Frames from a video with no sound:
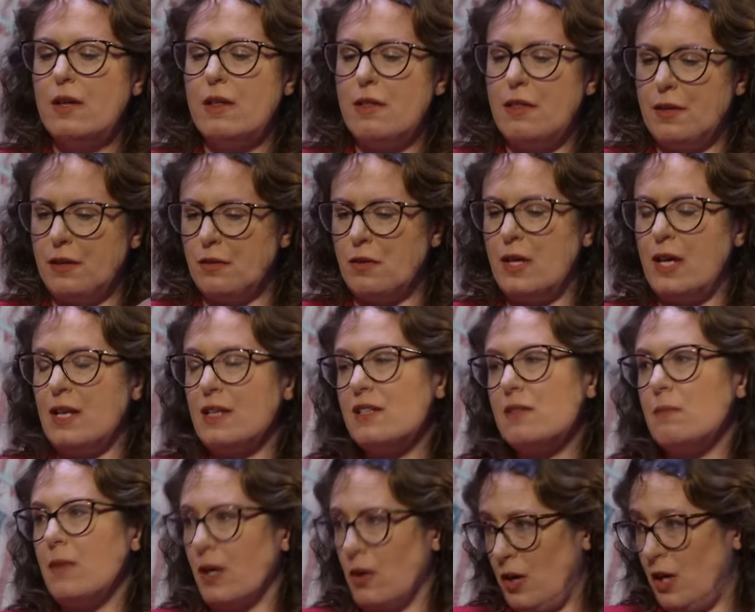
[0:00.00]
their
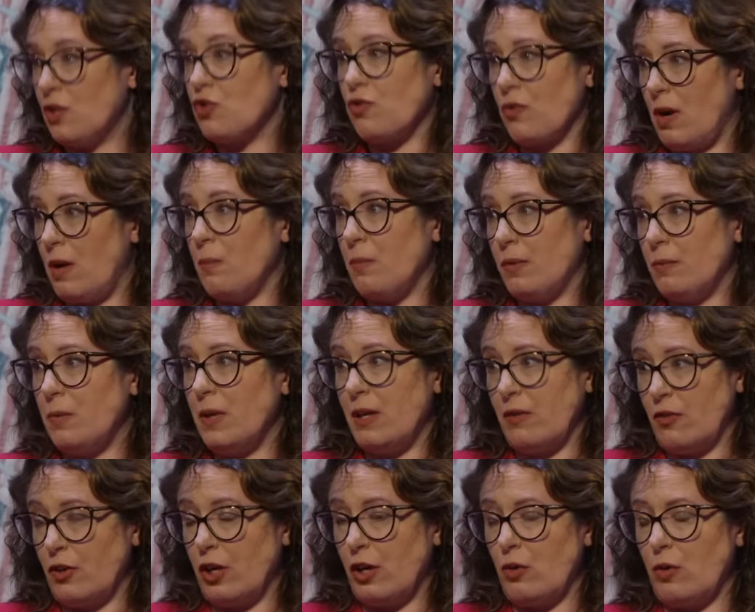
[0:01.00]
niece Mary Trump,
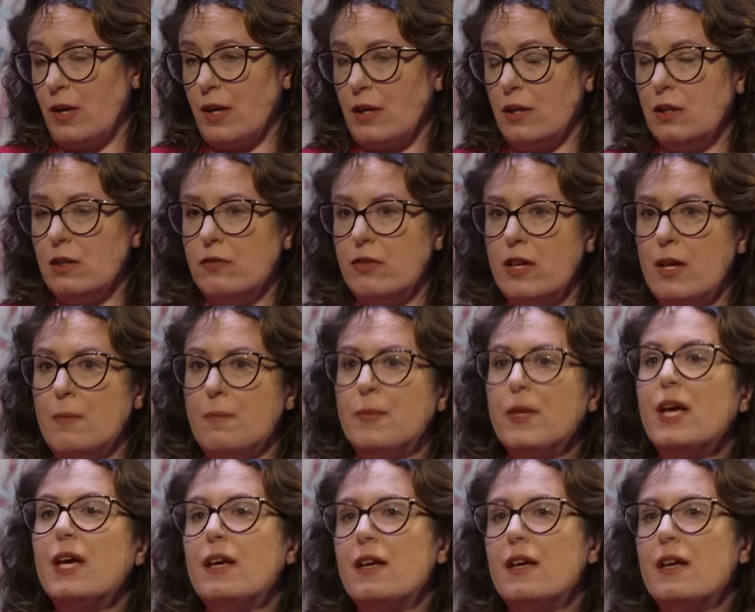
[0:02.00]
being very critical of him.